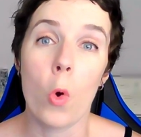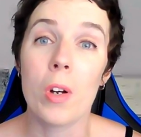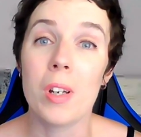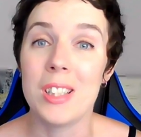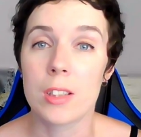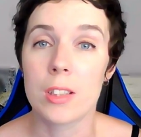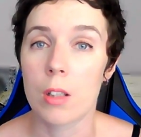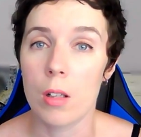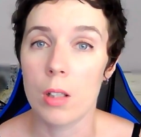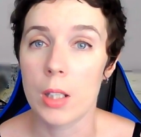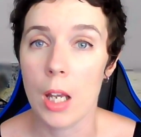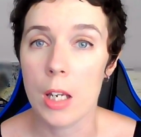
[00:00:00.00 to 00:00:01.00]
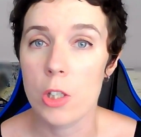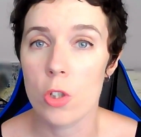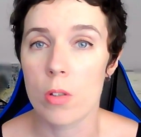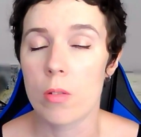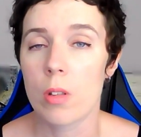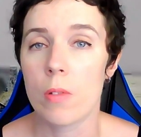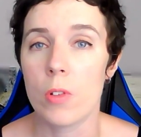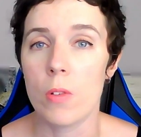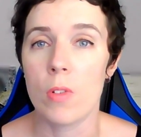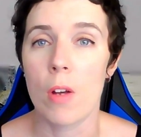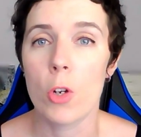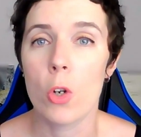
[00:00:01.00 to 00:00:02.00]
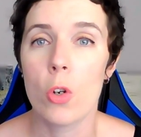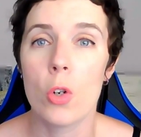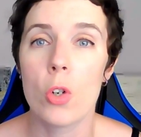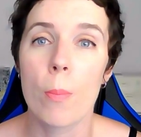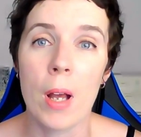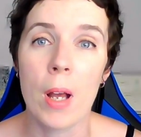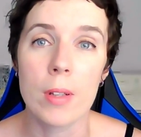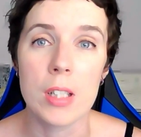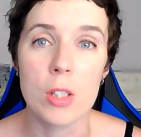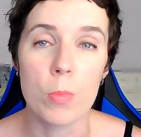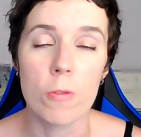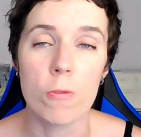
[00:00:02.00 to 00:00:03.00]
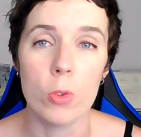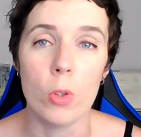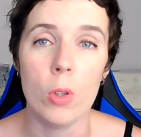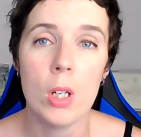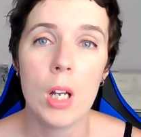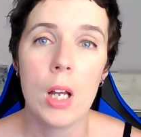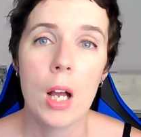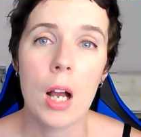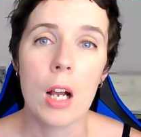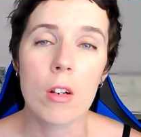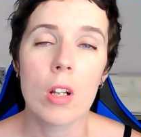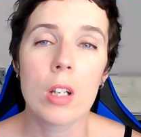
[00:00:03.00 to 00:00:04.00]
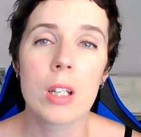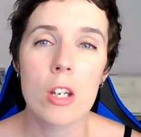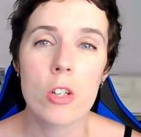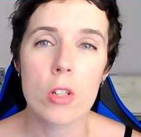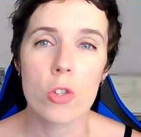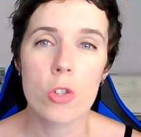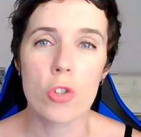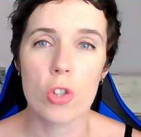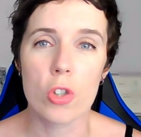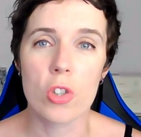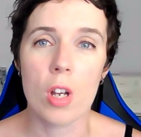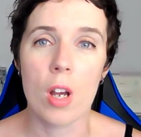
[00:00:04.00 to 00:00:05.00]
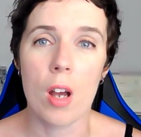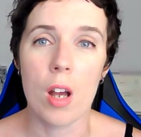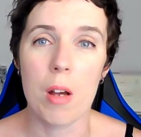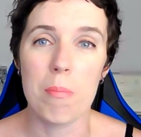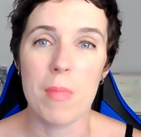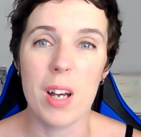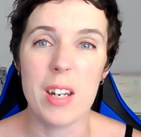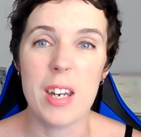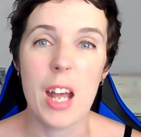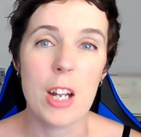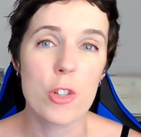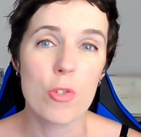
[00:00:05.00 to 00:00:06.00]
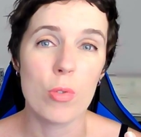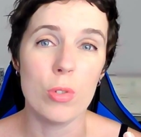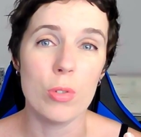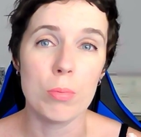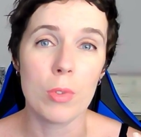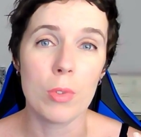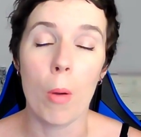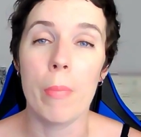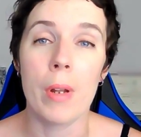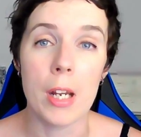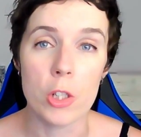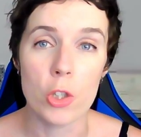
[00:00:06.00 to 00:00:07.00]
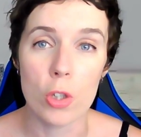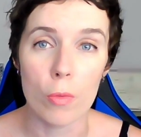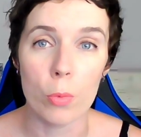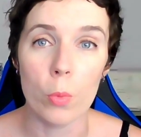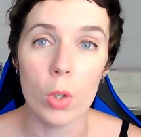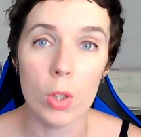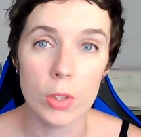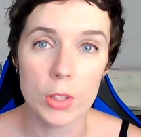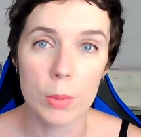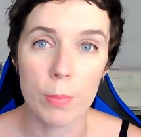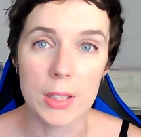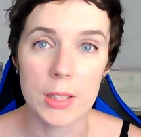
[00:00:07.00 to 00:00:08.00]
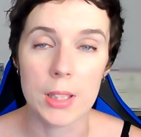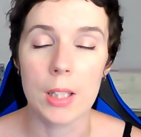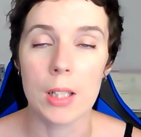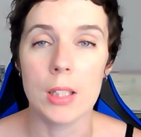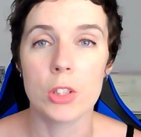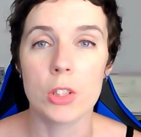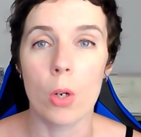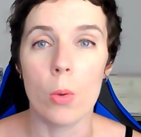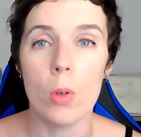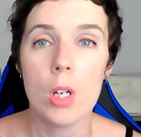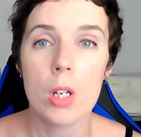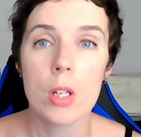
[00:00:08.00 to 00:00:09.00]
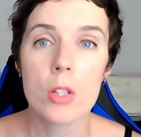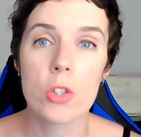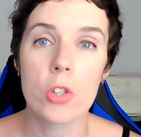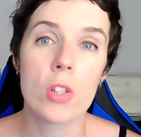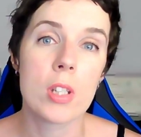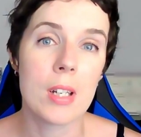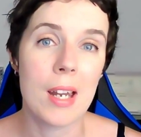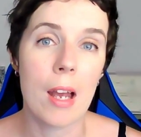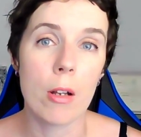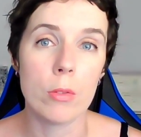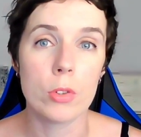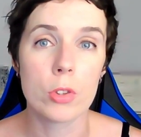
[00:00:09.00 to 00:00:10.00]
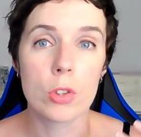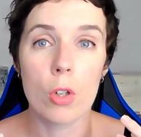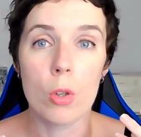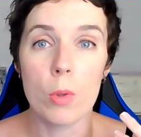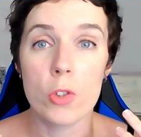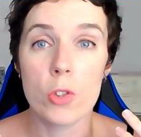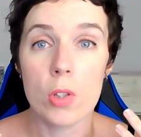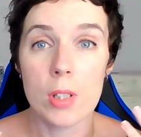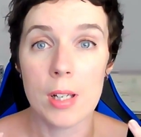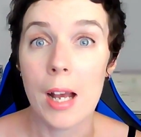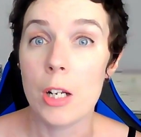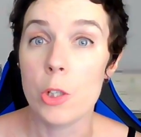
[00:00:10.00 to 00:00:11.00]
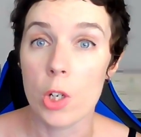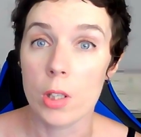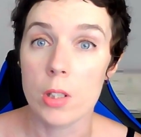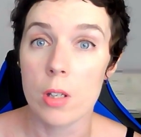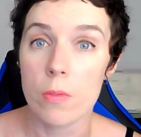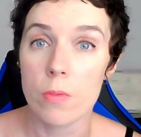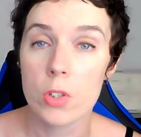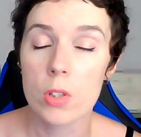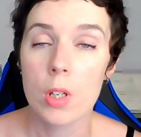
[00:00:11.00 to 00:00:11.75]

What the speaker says: is a collocation if you've never heard about these before. A collocation is just a natural combination of words, basically. So certain nouns go with certain adjectives,